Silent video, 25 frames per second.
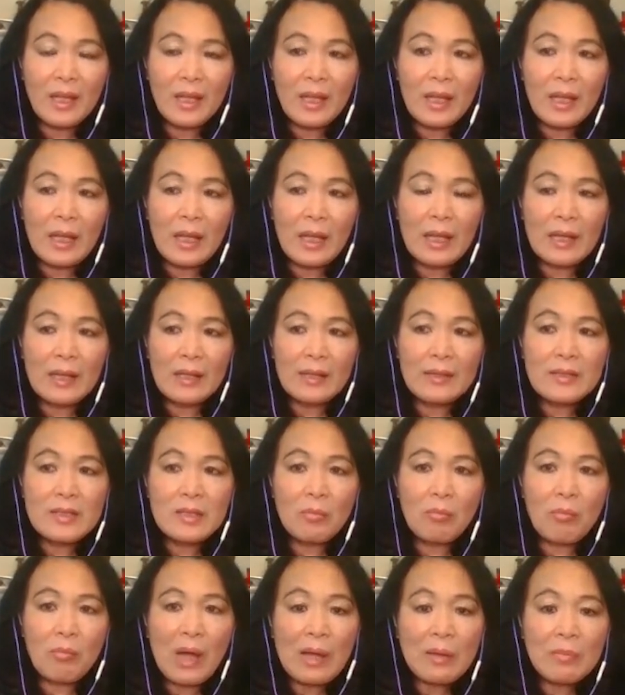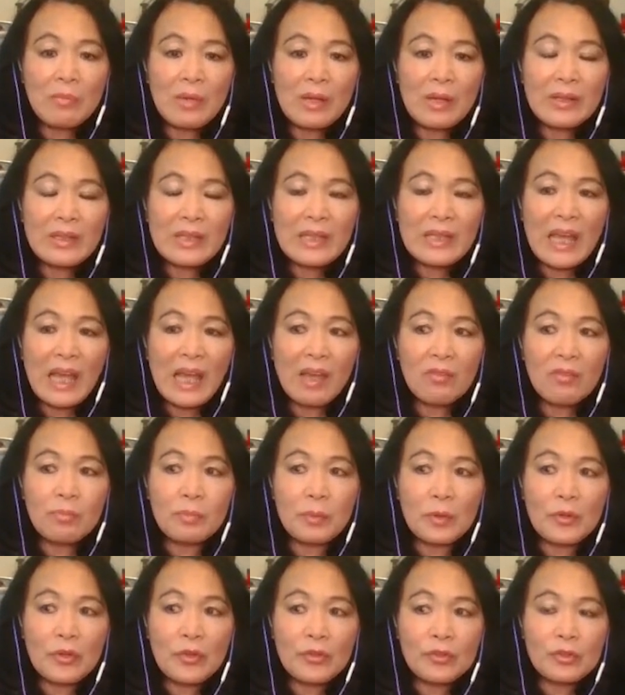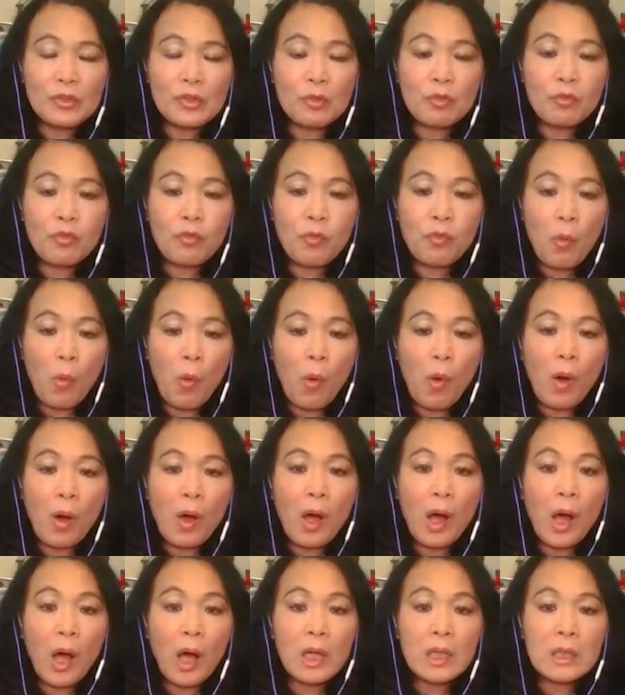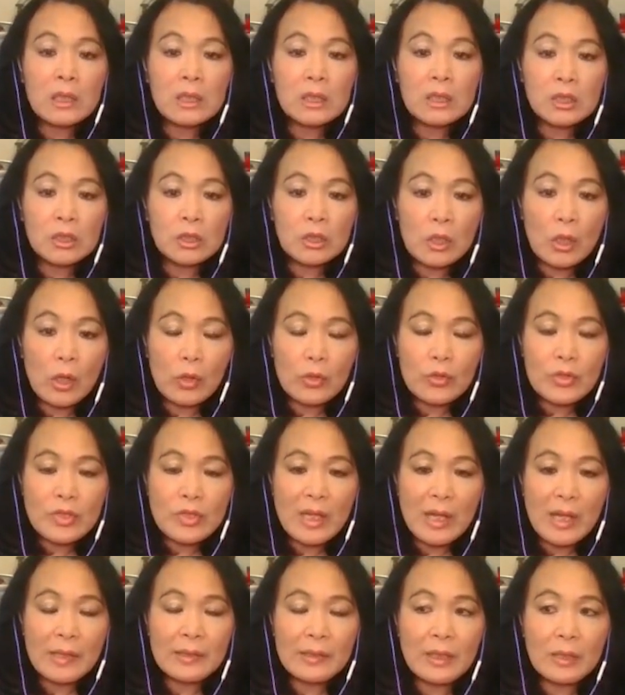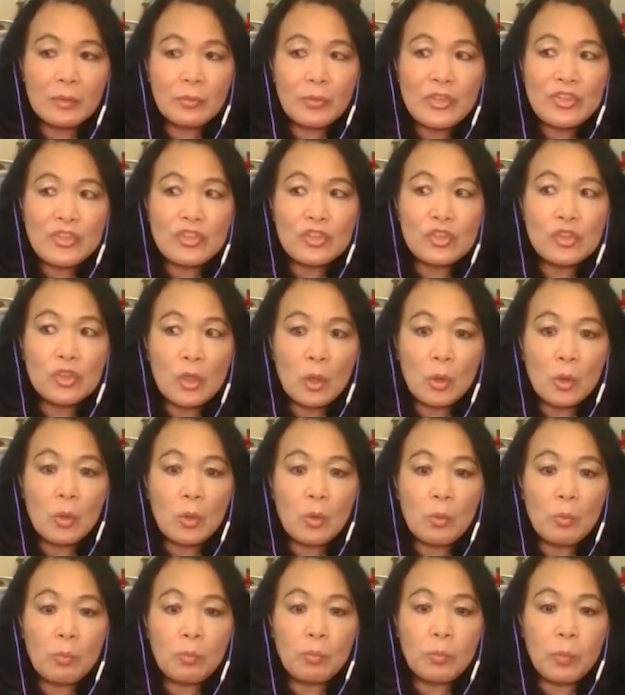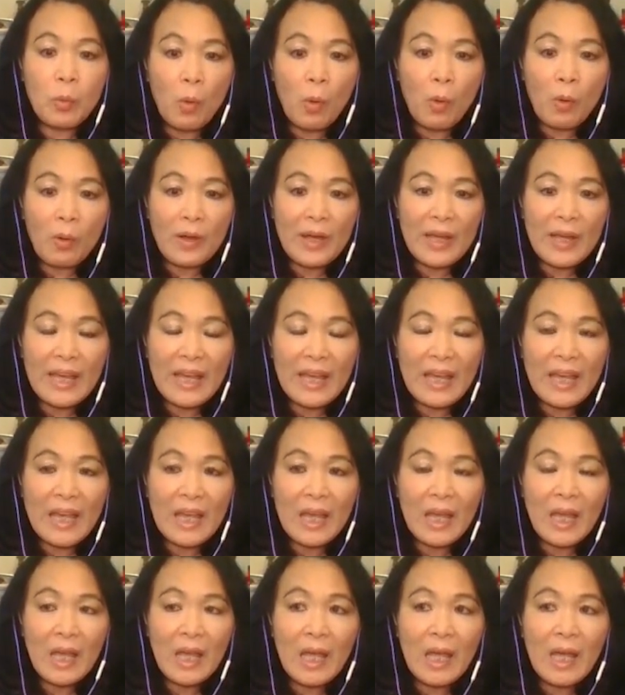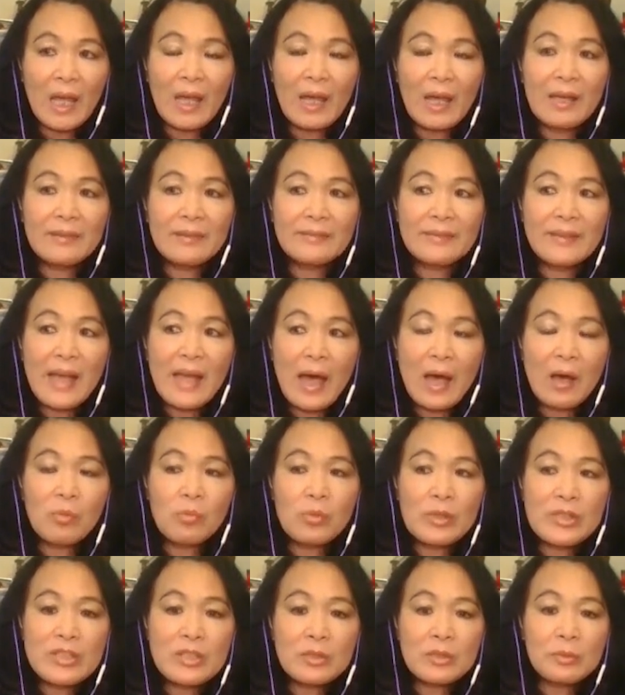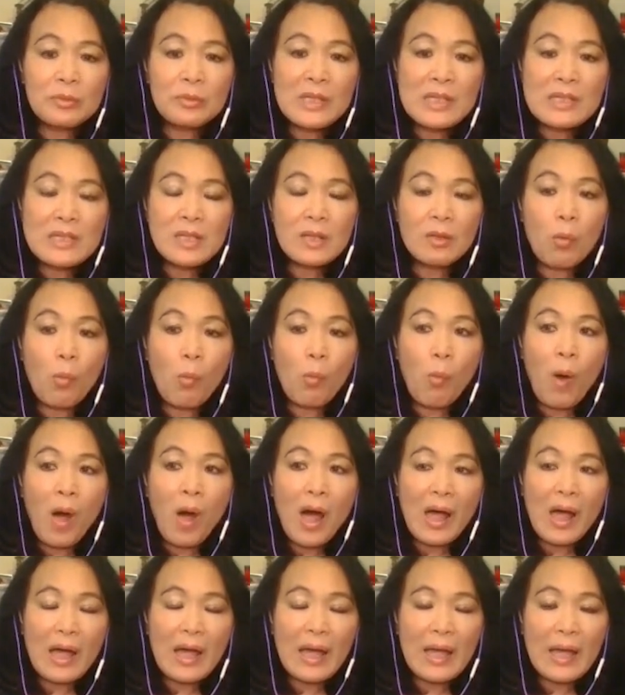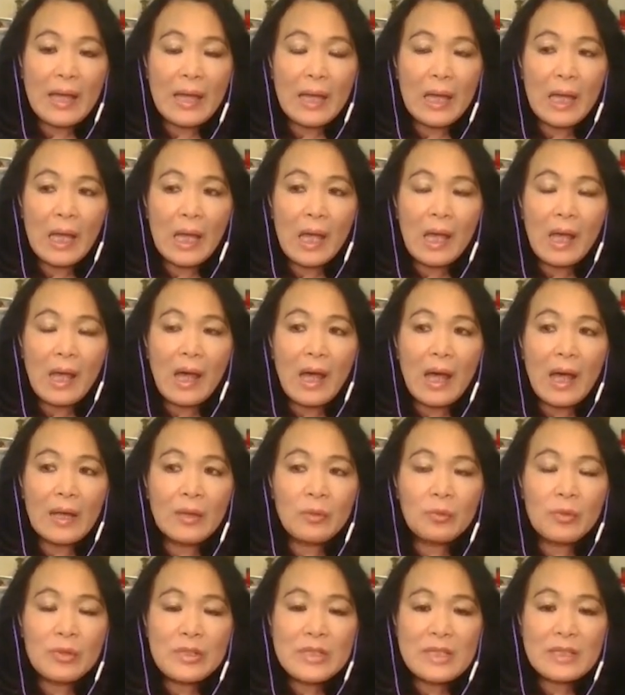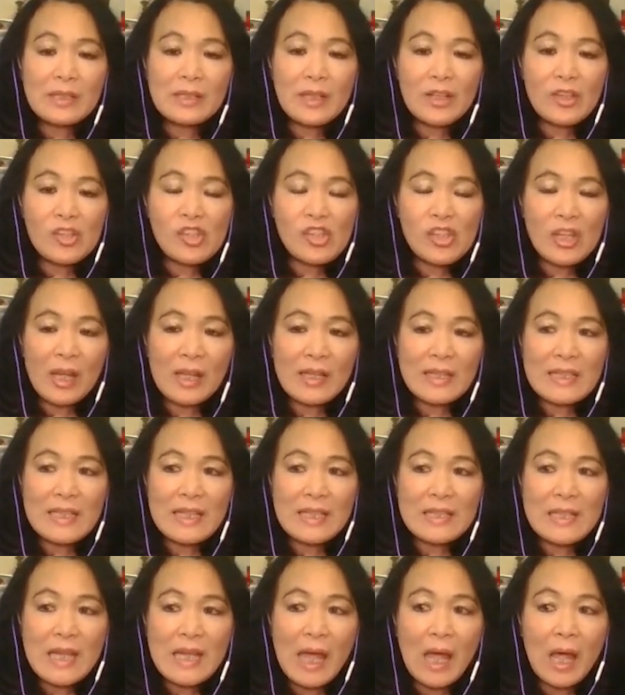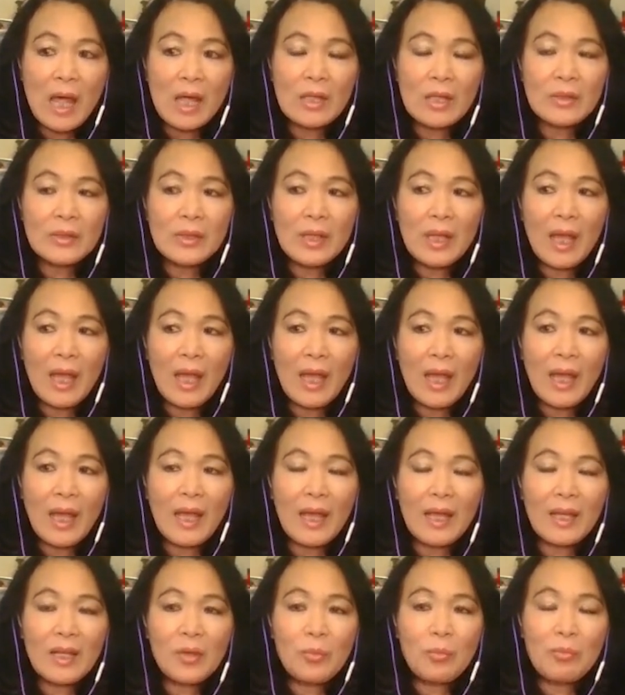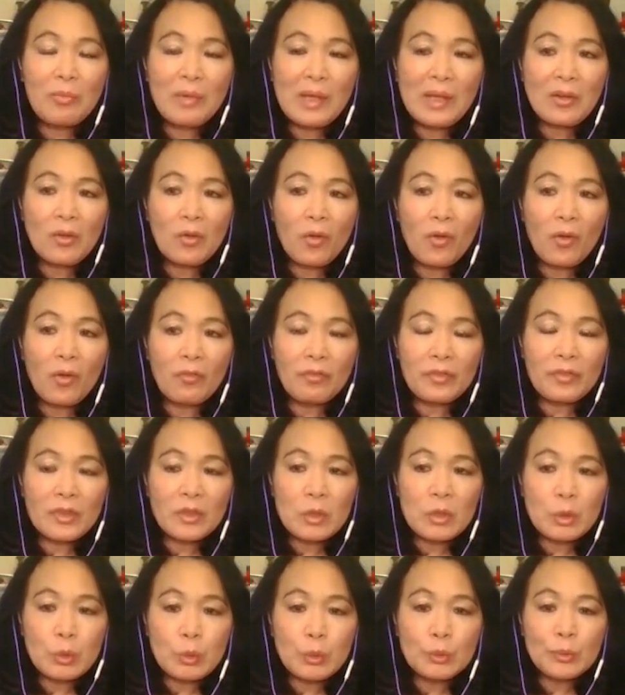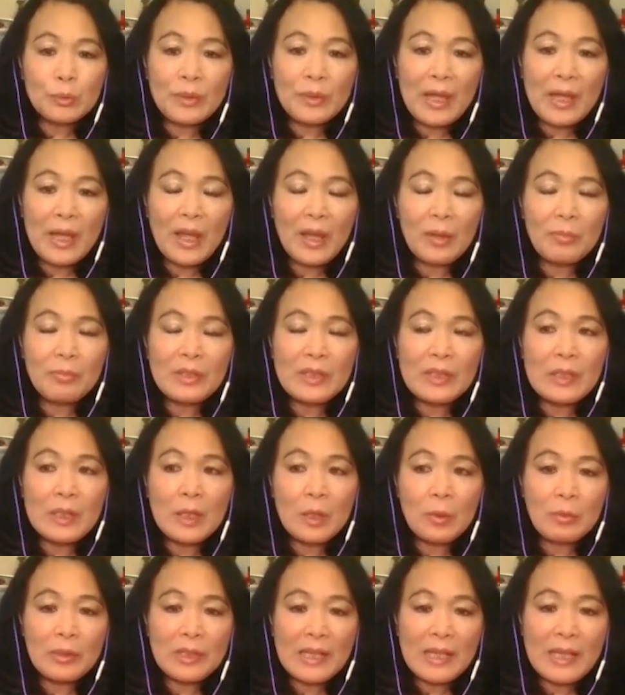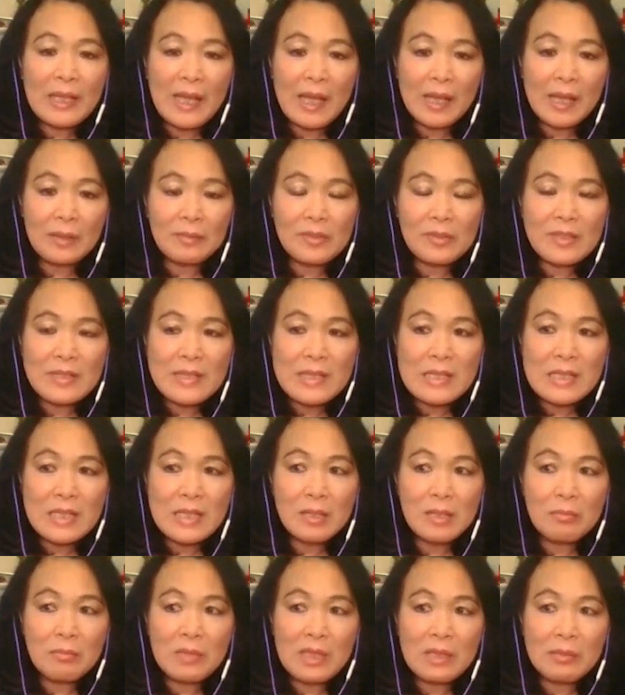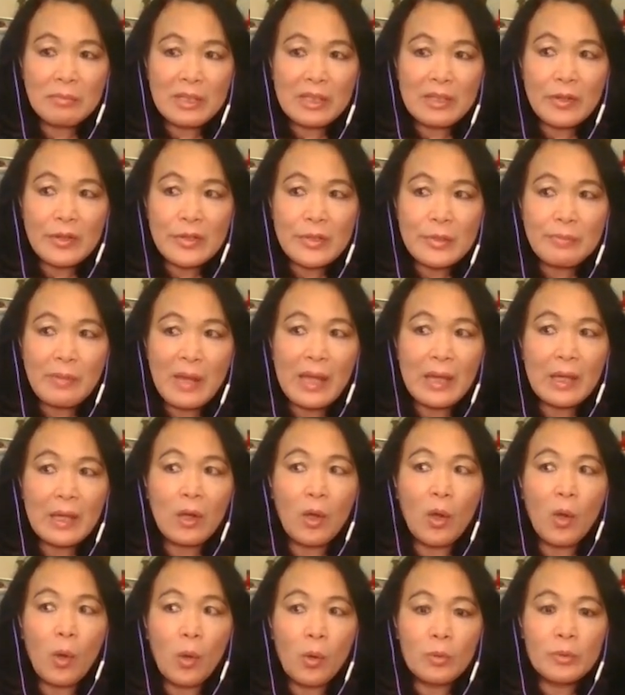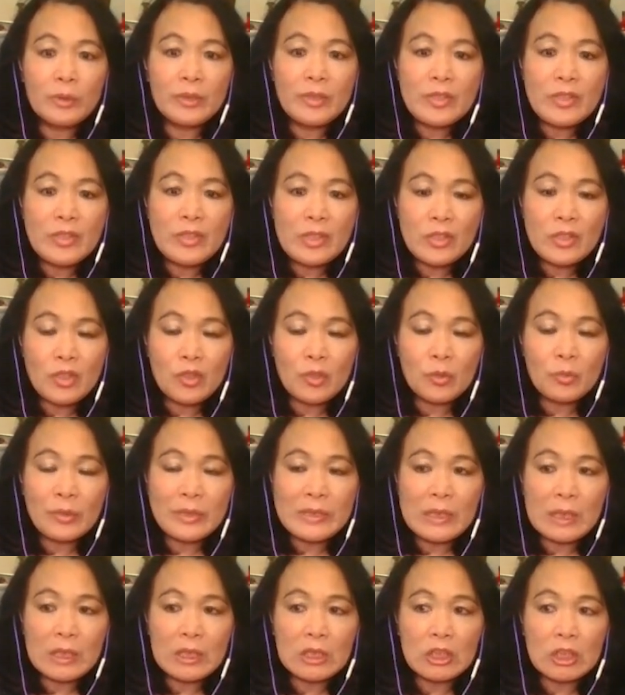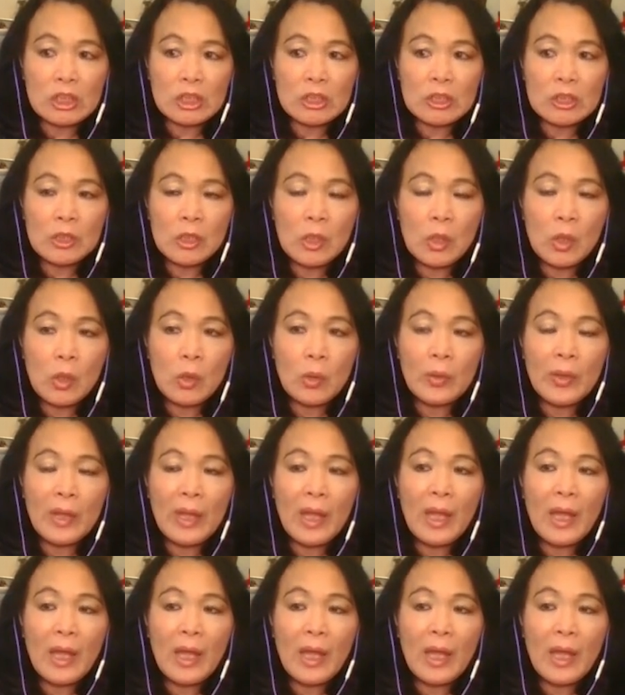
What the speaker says: And my mother gave birth to four girls, and there was no boy. And that was the reason why I was in the shanty town in the middle of the crib. Nobody came to see me because my older sister was a girl.